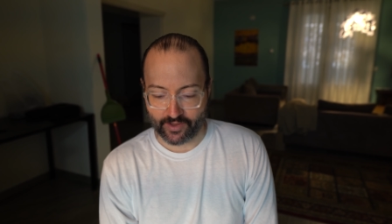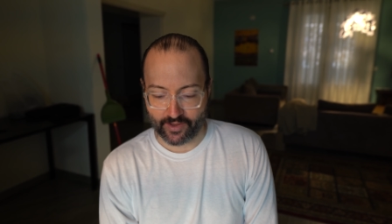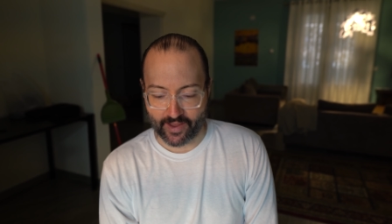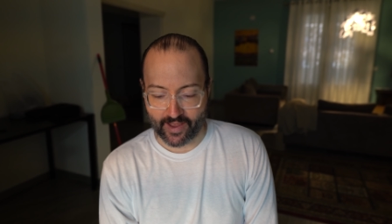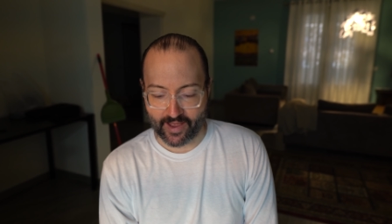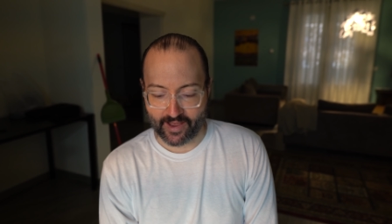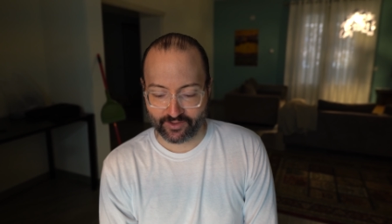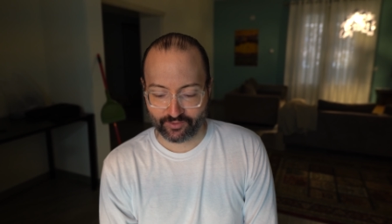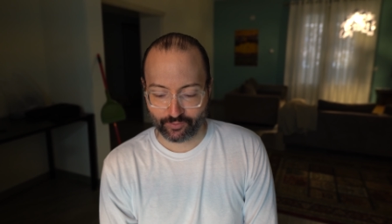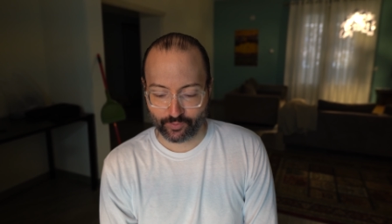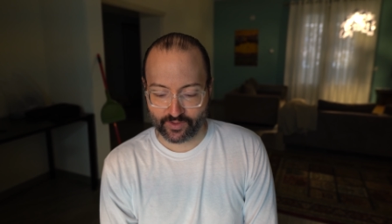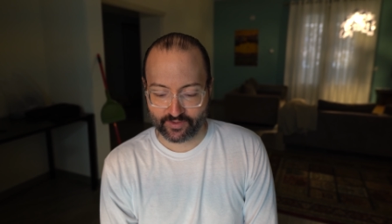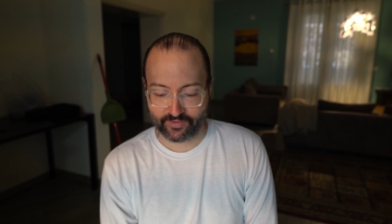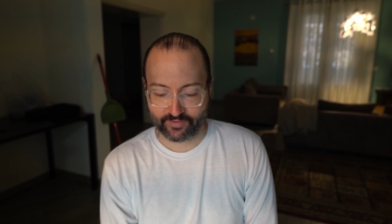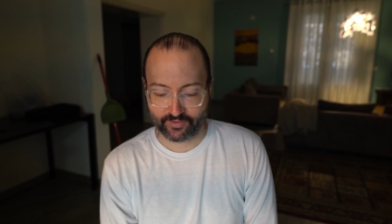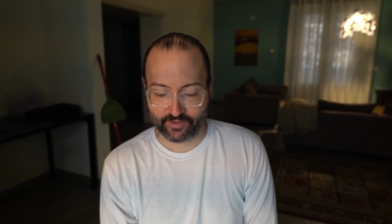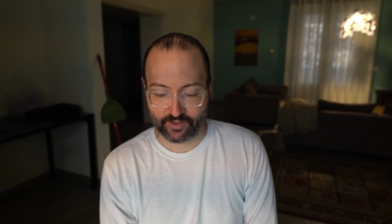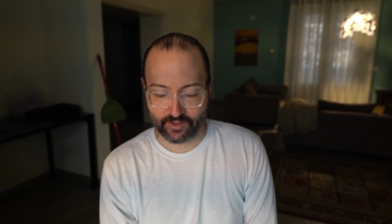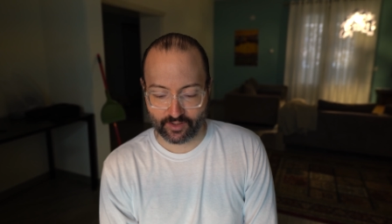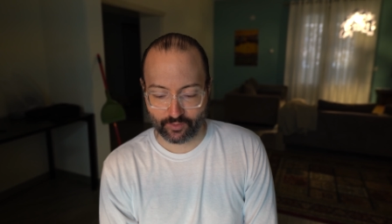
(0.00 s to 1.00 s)
As we
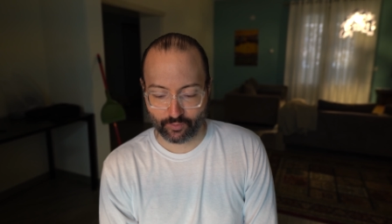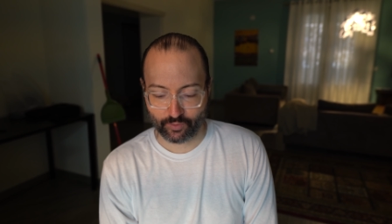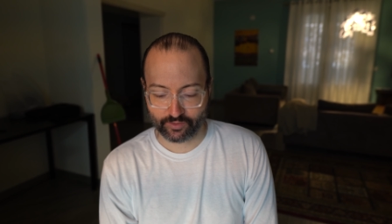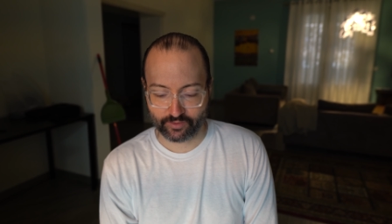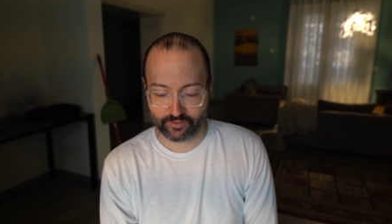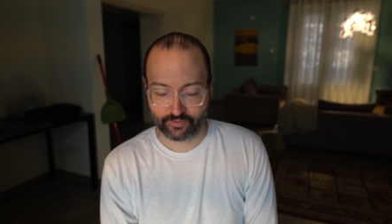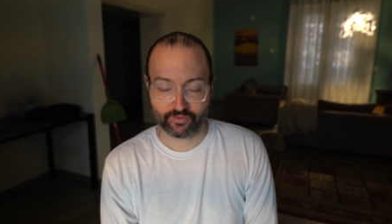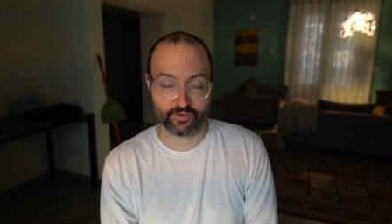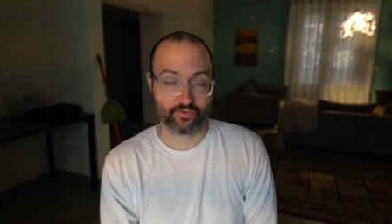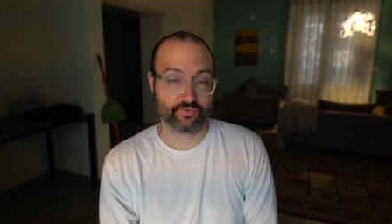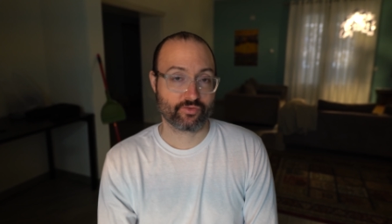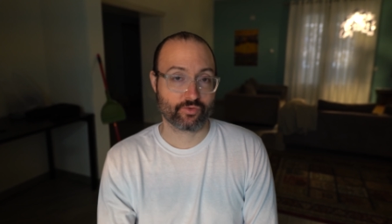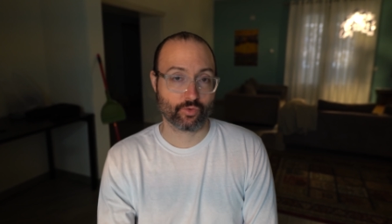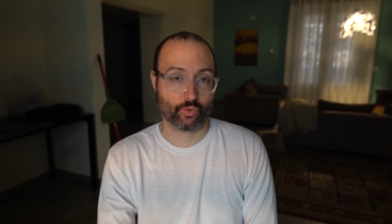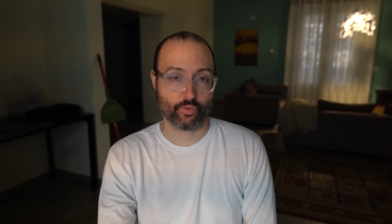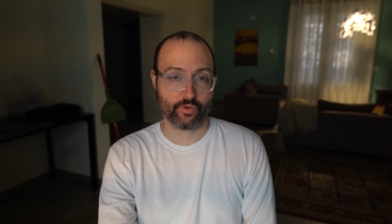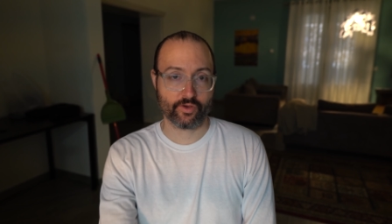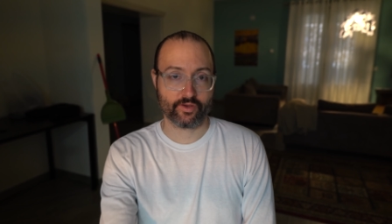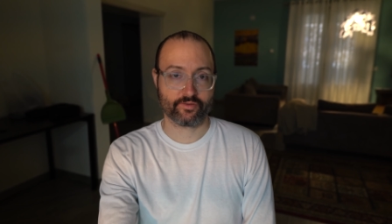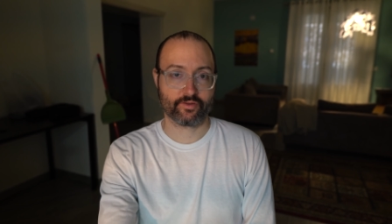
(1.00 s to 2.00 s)
see what the
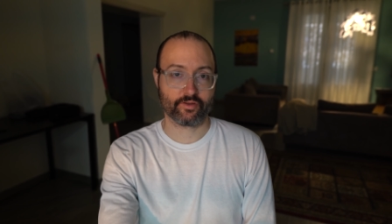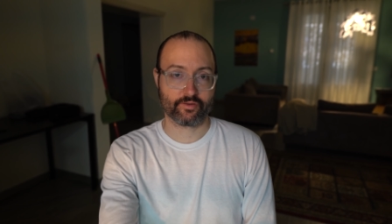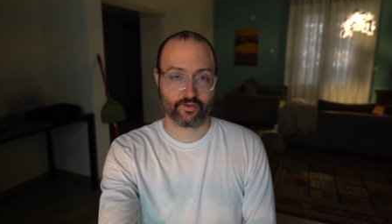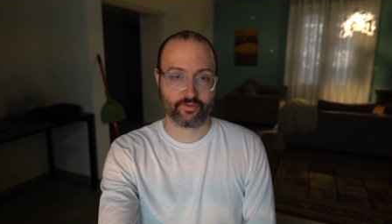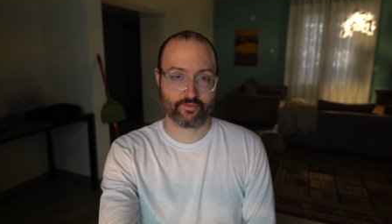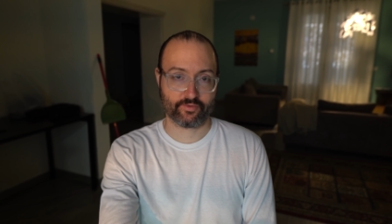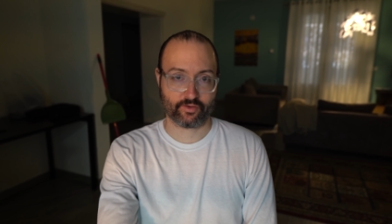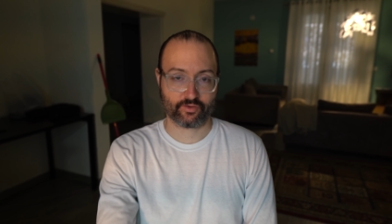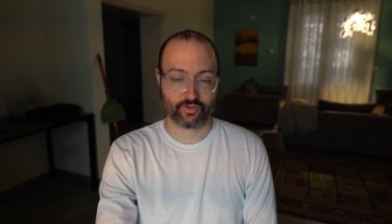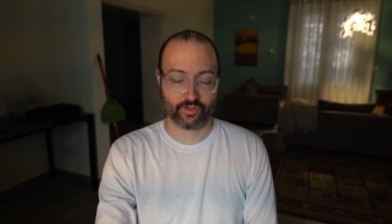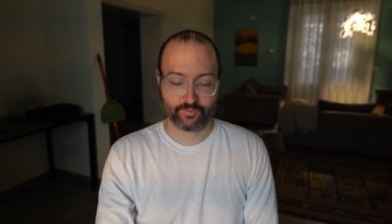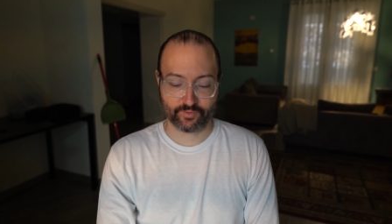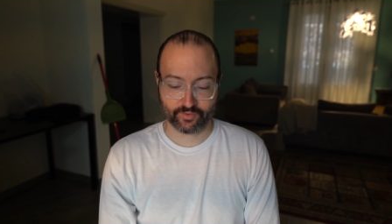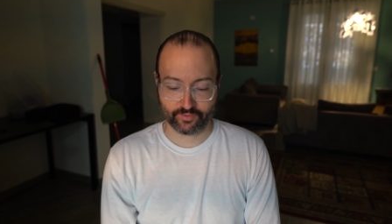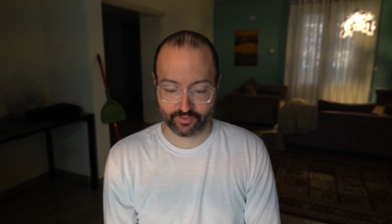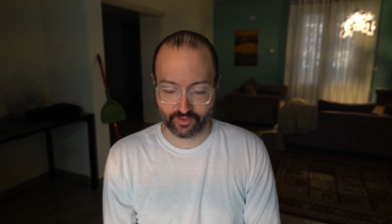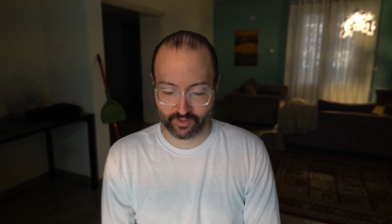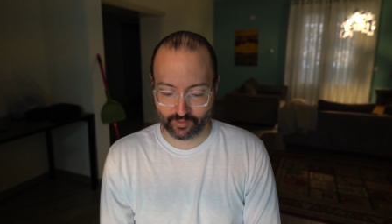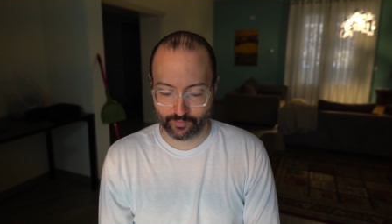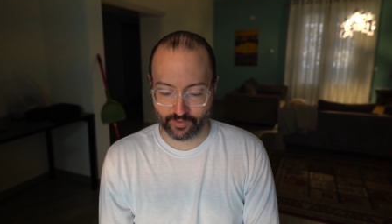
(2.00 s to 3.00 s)
stories that this eclipse
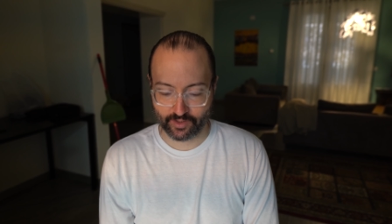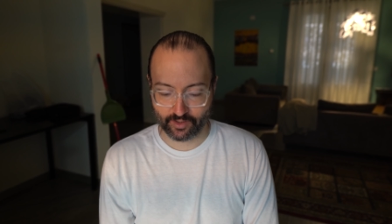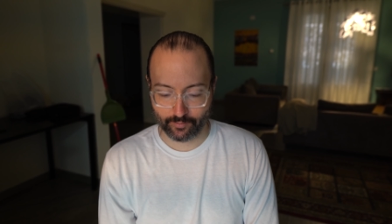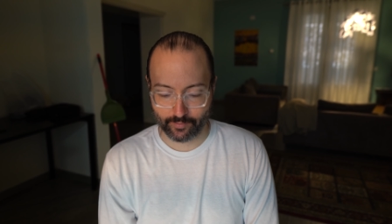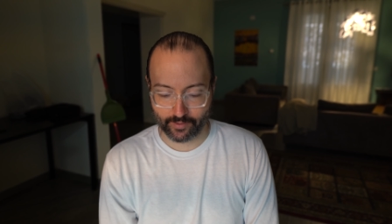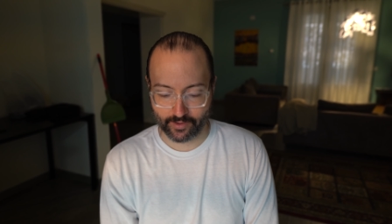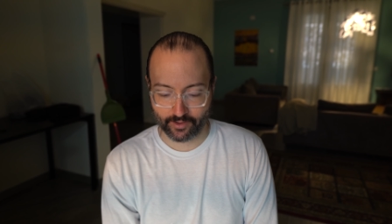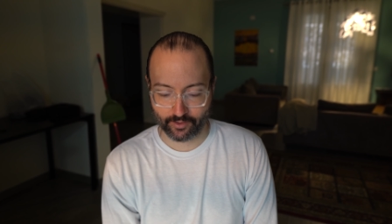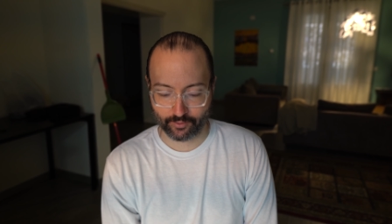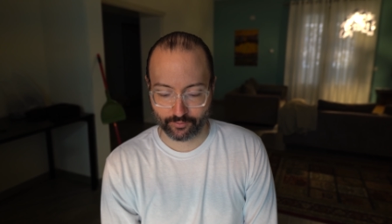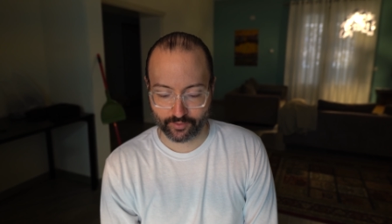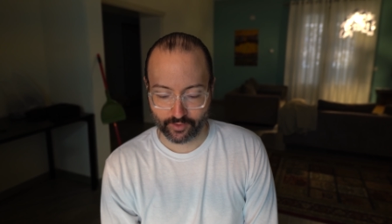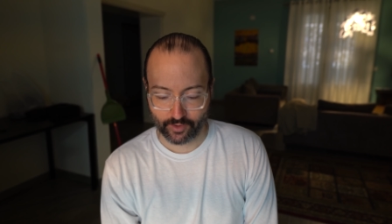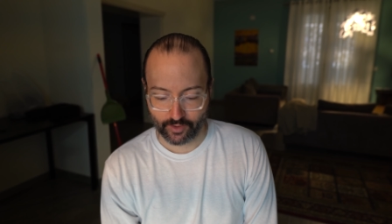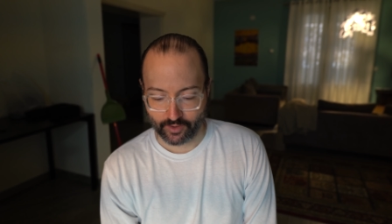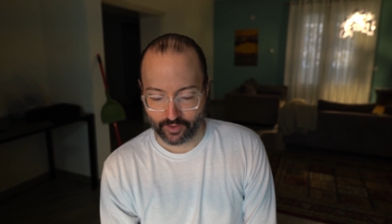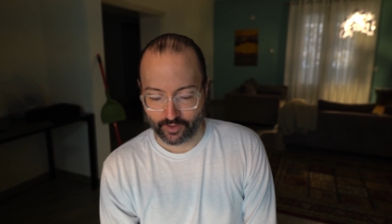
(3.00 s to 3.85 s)
is going to be about,